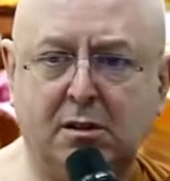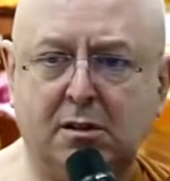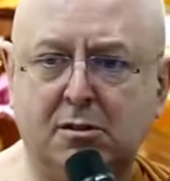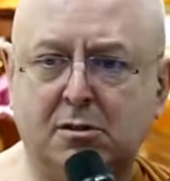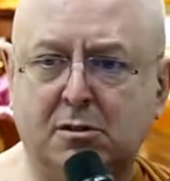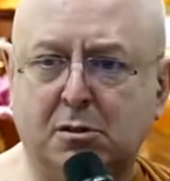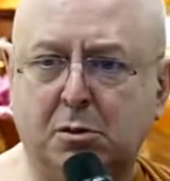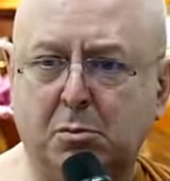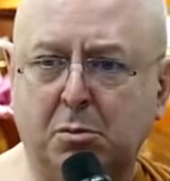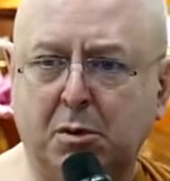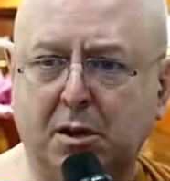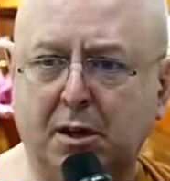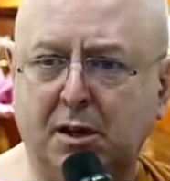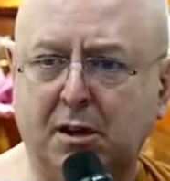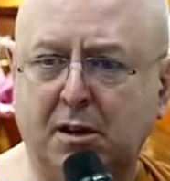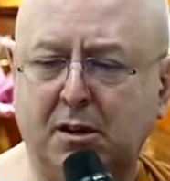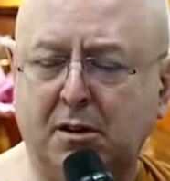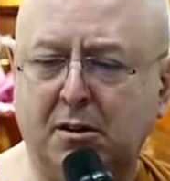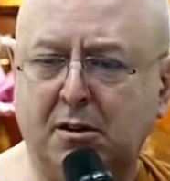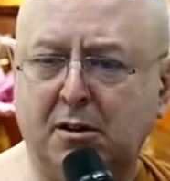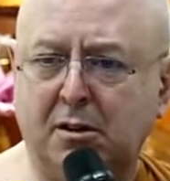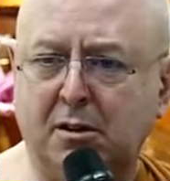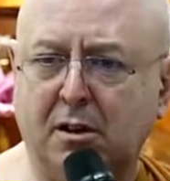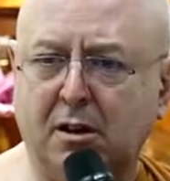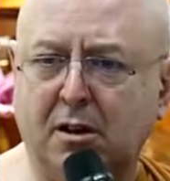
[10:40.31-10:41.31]
to make
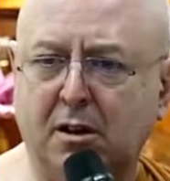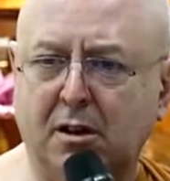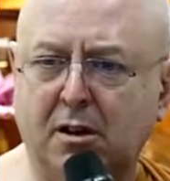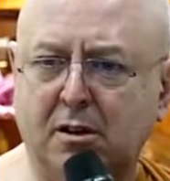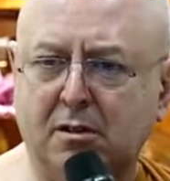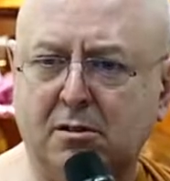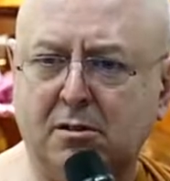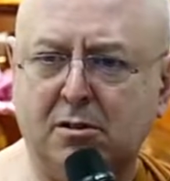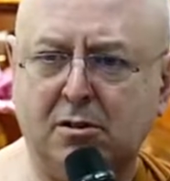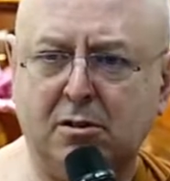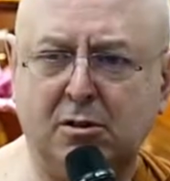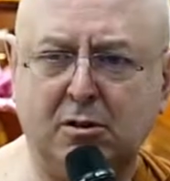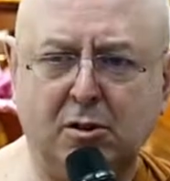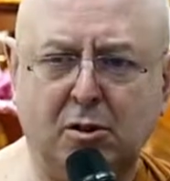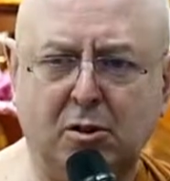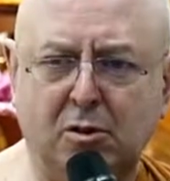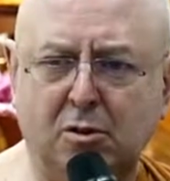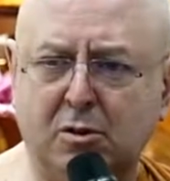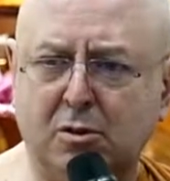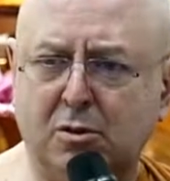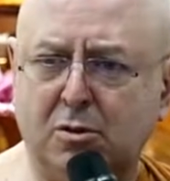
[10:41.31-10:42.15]
it not